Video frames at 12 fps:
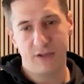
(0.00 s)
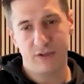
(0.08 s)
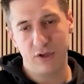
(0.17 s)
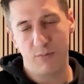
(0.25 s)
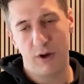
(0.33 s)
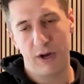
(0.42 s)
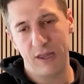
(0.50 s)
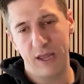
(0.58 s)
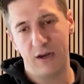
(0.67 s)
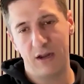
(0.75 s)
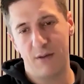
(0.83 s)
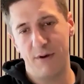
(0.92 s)
So you bring in the
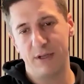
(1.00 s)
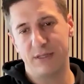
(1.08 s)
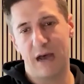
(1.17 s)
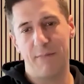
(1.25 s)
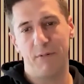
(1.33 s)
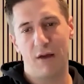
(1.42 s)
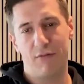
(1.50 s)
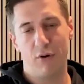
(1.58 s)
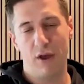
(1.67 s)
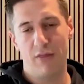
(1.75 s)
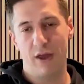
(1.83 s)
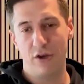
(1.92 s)
income on the top
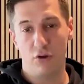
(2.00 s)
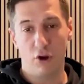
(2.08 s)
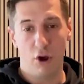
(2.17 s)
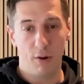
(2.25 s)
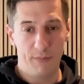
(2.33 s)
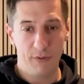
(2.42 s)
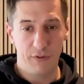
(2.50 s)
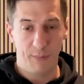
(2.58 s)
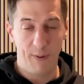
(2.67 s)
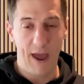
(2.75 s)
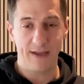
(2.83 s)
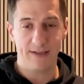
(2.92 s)
level, and then you go to the
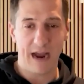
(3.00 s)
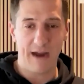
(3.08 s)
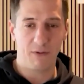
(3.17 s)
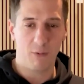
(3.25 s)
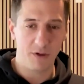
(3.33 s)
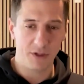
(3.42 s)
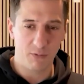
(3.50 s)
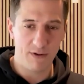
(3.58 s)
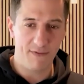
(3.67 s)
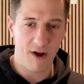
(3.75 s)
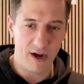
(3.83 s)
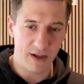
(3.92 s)
banks afterwards and
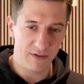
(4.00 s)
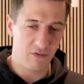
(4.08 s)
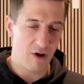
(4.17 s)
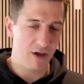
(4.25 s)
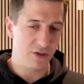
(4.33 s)
refinance, right?